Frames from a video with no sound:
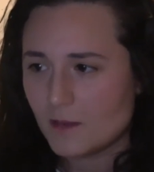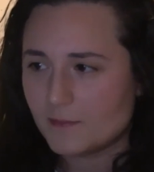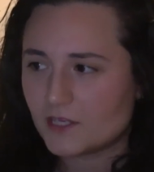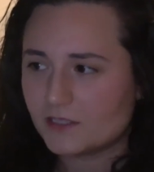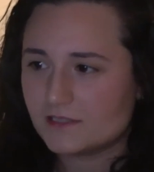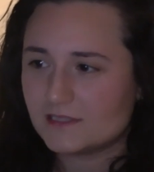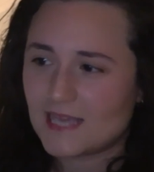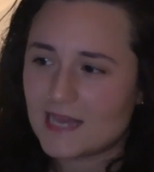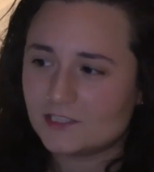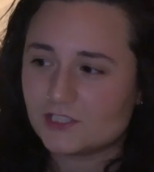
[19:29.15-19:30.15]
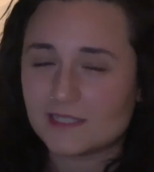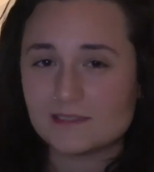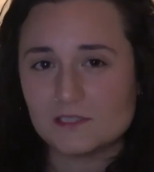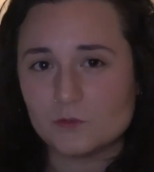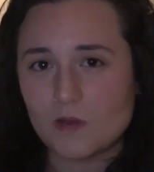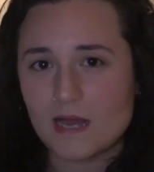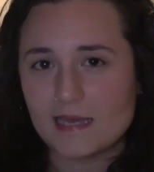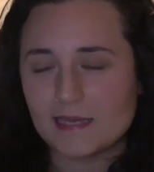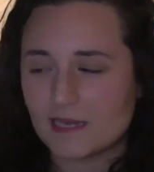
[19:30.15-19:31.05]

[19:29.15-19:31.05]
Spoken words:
because yeah, it just gets in the way.